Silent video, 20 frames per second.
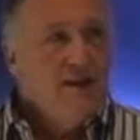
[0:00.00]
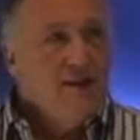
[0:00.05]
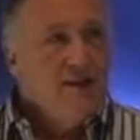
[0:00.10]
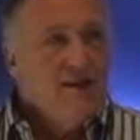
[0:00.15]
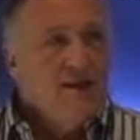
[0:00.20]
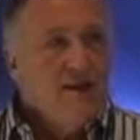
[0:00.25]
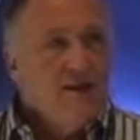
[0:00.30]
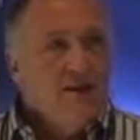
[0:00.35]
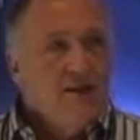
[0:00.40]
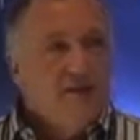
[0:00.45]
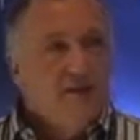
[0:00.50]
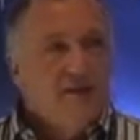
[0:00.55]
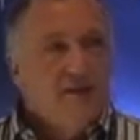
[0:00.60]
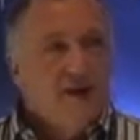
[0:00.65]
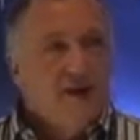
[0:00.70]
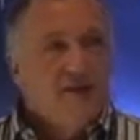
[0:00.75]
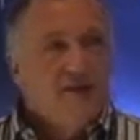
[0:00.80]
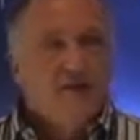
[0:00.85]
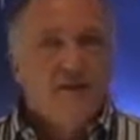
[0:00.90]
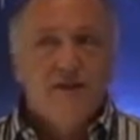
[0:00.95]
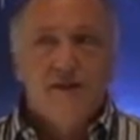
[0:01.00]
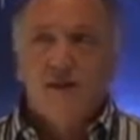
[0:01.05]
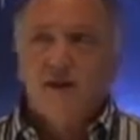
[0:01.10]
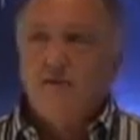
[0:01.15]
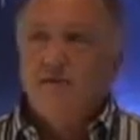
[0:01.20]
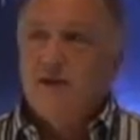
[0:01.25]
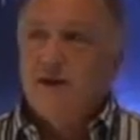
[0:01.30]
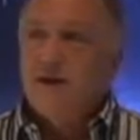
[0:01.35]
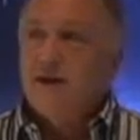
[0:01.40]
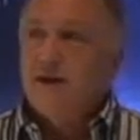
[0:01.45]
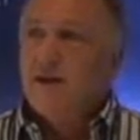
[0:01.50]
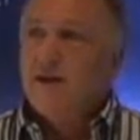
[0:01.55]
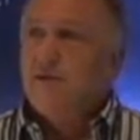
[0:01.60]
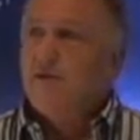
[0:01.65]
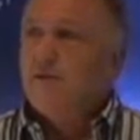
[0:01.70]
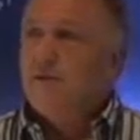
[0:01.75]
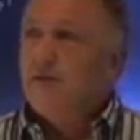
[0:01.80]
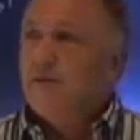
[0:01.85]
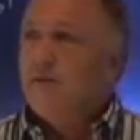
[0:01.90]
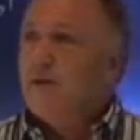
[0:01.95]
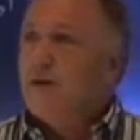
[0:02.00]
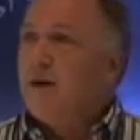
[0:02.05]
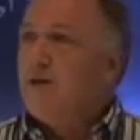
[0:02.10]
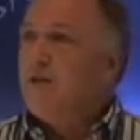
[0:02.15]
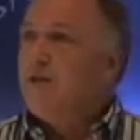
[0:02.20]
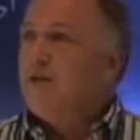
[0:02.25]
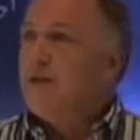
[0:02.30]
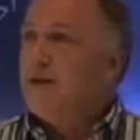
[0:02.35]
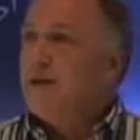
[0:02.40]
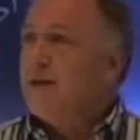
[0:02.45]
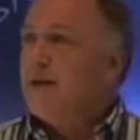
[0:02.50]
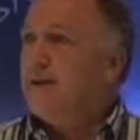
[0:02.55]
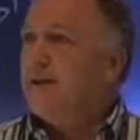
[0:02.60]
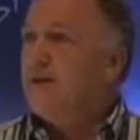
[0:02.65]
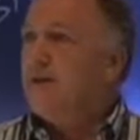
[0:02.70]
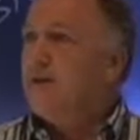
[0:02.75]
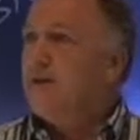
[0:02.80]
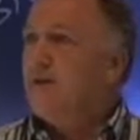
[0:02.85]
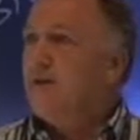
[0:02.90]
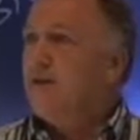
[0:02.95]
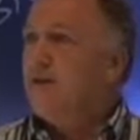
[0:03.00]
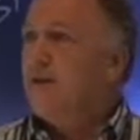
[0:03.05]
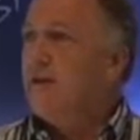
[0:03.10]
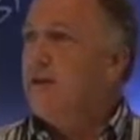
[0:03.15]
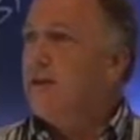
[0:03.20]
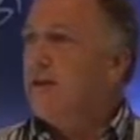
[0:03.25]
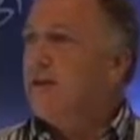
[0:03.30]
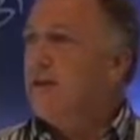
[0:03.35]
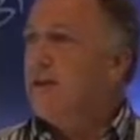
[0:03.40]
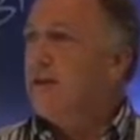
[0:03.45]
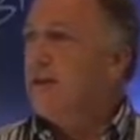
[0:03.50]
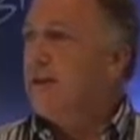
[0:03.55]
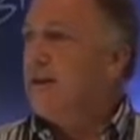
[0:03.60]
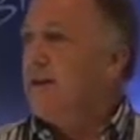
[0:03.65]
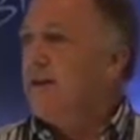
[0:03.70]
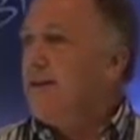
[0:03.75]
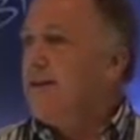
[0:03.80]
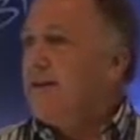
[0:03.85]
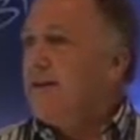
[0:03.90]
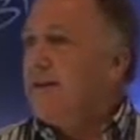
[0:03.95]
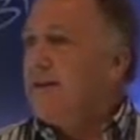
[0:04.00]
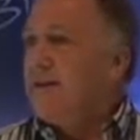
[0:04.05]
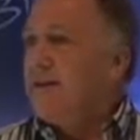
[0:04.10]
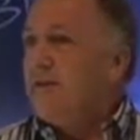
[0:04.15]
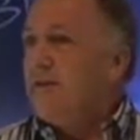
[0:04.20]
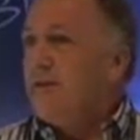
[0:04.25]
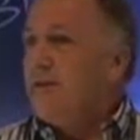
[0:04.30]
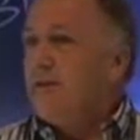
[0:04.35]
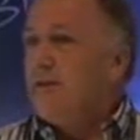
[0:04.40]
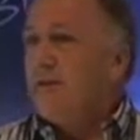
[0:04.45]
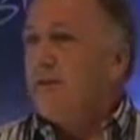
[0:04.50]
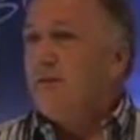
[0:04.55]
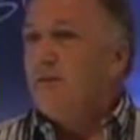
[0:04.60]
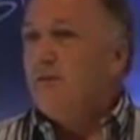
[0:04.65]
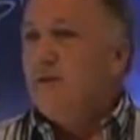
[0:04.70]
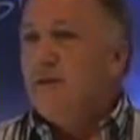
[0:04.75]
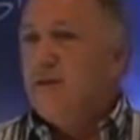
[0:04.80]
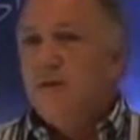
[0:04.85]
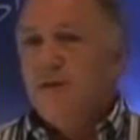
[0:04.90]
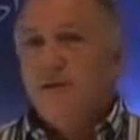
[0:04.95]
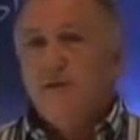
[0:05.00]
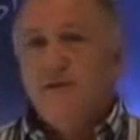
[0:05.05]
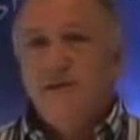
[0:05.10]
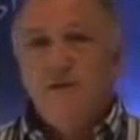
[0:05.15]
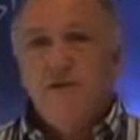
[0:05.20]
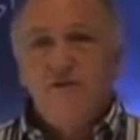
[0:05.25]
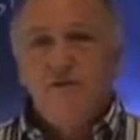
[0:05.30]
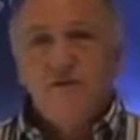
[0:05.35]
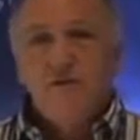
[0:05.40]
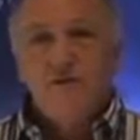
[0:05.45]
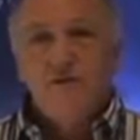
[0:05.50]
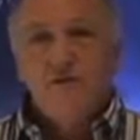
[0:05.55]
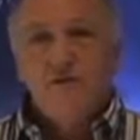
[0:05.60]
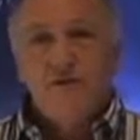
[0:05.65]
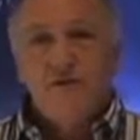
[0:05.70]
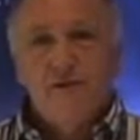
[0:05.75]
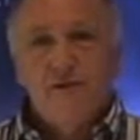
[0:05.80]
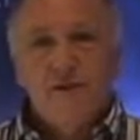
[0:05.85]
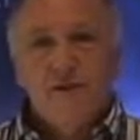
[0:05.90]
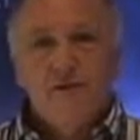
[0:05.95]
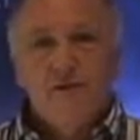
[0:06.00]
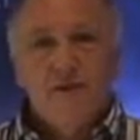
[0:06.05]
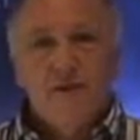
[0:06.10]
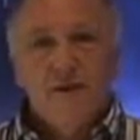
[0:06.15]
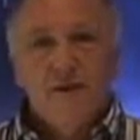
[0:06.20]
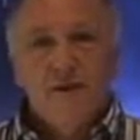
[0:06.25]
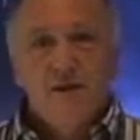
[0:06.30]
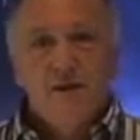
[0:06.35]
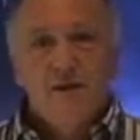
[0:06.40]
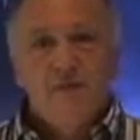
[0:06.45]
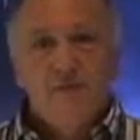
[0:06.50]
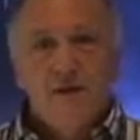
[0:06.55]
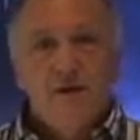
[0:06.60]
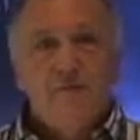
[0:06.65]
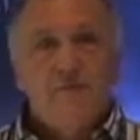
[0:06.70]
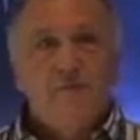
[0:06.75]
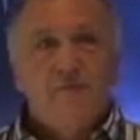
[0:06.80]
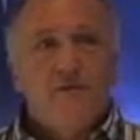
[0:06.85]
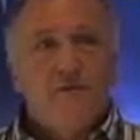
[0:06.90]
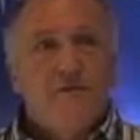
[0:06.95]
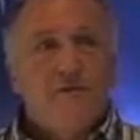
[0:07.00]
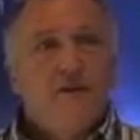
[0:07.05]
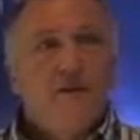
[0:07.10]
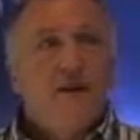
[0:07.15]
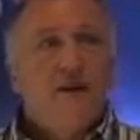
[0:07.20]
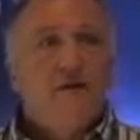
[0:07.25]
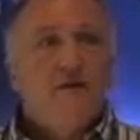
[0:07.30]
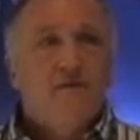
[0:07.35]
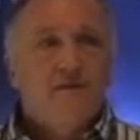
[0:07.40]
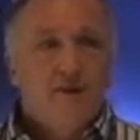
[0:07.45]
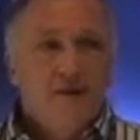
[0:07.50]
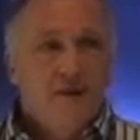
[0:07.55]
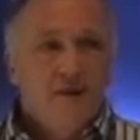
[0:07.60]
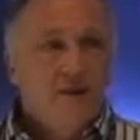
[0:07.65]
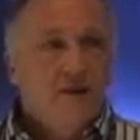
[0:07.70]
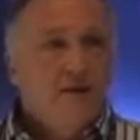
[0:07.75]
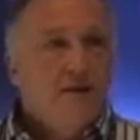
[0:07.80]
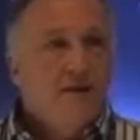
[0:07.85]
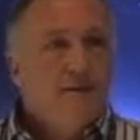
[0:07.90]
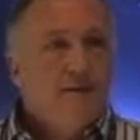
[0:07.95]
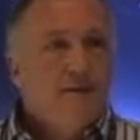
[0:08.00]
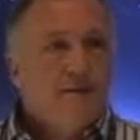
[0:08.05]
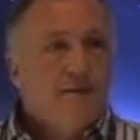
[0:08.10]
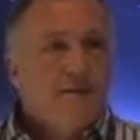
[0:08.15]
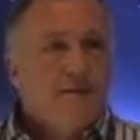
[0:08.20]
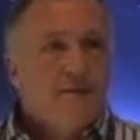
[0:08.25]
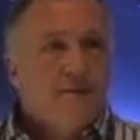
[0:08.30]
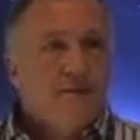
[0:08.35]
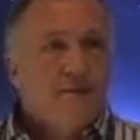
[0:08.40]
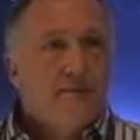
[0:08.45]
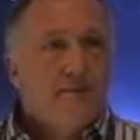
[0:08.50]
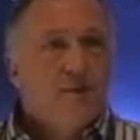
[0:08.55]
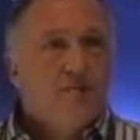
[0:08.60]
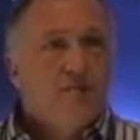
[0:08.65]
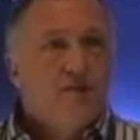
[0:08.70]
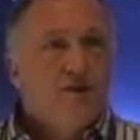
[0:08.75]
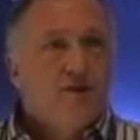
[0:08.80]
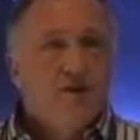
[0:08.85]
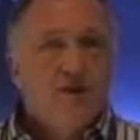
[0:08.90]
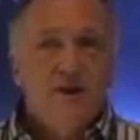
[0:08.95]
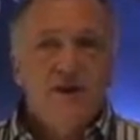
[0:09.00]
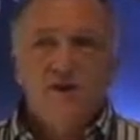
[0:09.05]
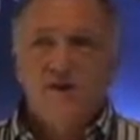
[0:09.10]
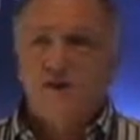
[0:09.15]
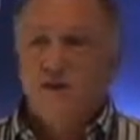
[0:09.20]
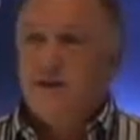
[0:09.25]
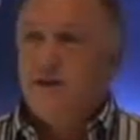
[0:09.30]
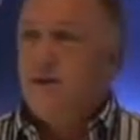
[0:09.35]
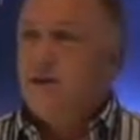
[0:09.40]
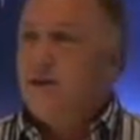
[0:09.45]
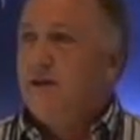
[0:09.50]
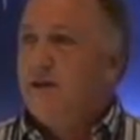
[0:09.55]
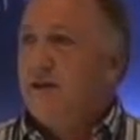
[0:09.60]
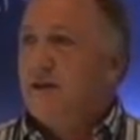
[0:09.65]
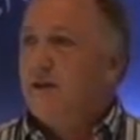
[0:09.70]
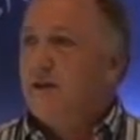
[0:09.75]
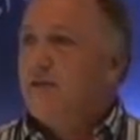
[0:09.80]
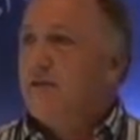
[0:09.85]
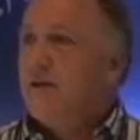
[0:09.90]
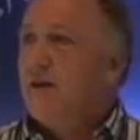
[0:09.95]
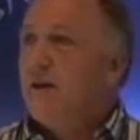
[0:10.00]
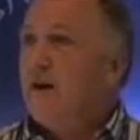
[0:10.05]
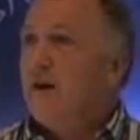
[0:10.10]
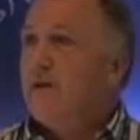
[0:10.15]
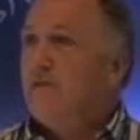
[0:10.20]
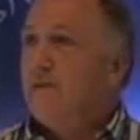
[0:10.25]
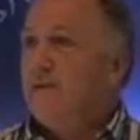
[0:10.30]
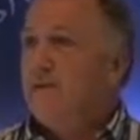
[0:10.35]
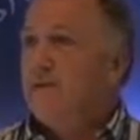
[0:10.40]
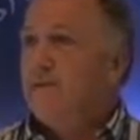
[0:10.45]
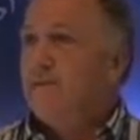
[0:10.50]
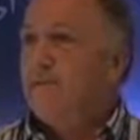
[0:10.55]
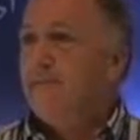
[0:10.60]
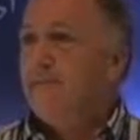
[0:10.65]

And if I had to think about it, I would say probably we could say that this is a community of individuals who have profound appreciation for Dharma,